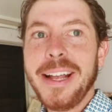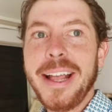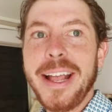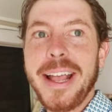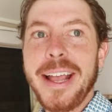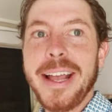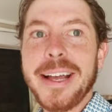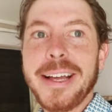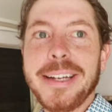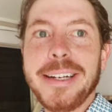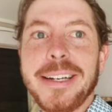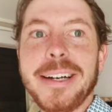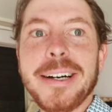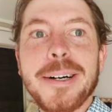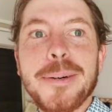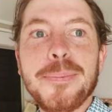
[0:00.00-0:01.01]
and
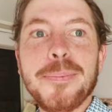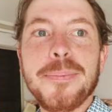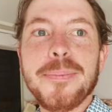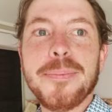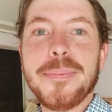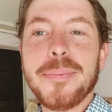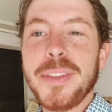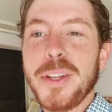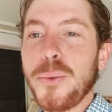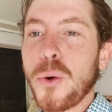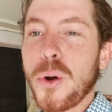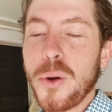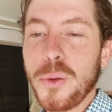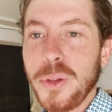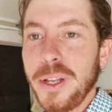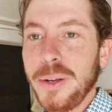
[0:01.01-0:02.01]

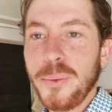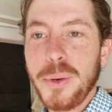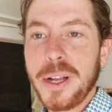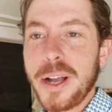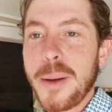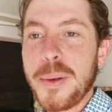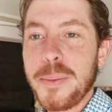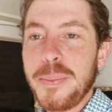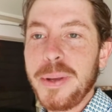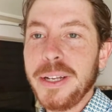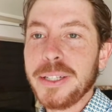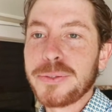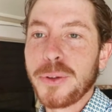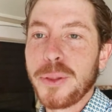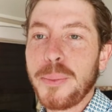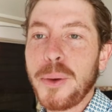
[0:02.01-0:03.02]
that we come in peace
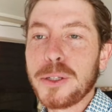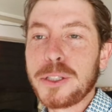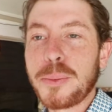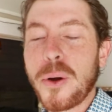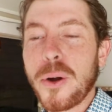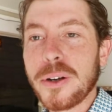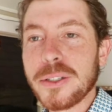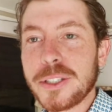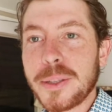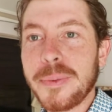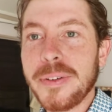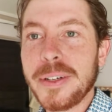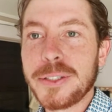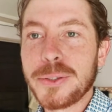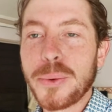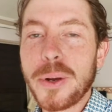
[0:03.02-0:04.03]
for the most part. Some of
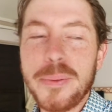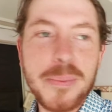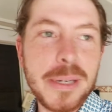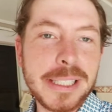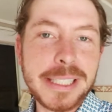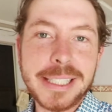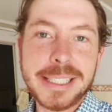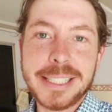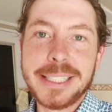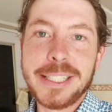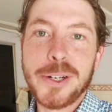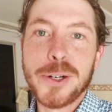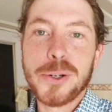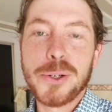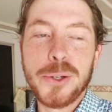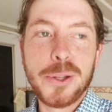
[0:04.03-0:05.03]
us run businesses
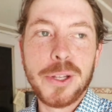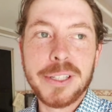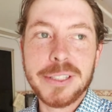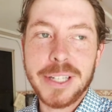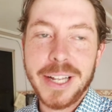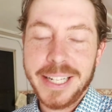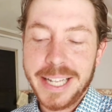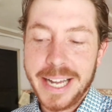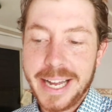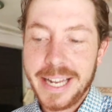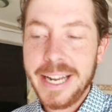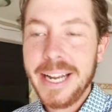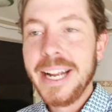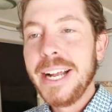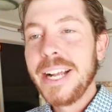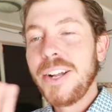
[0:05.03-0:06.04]
here or do things like that.
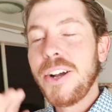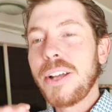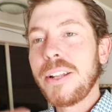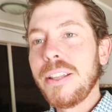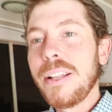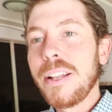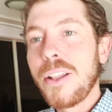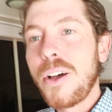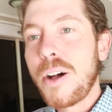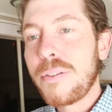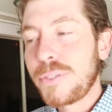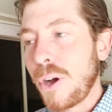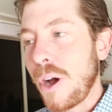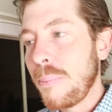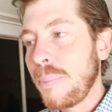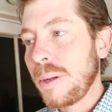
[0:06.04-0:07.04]
Got a little off
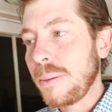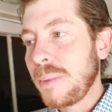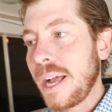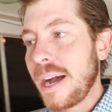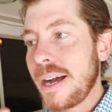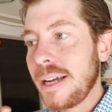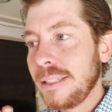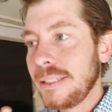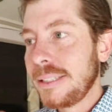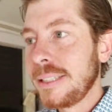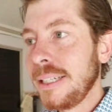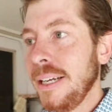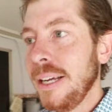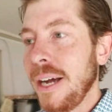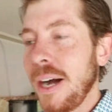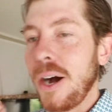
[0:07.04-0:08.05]
topic, guys.
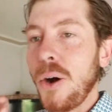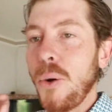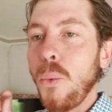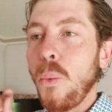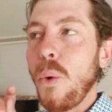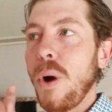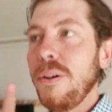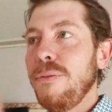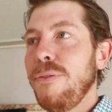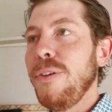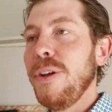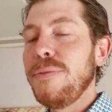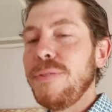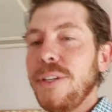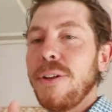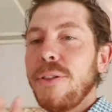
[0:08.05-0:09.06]

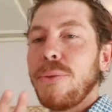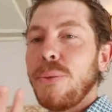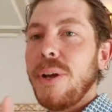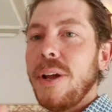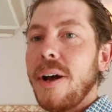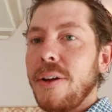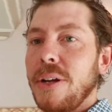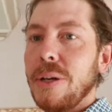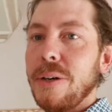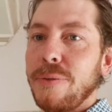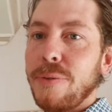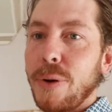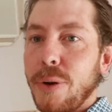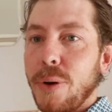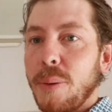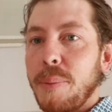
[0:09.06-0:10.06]
150 to 300
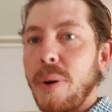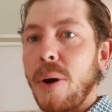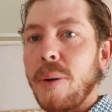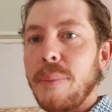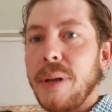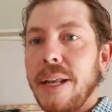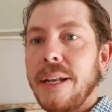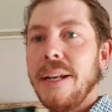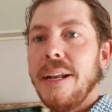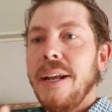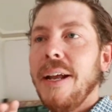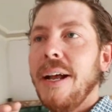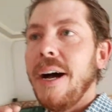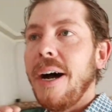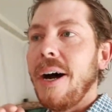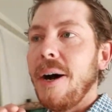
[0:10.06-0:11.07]
for your apartment.
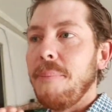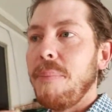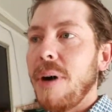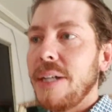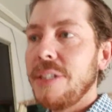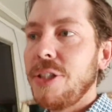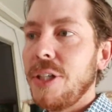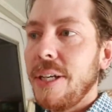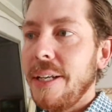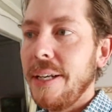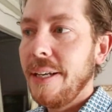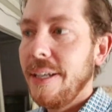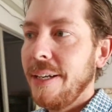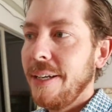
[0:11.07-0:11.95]
Budget.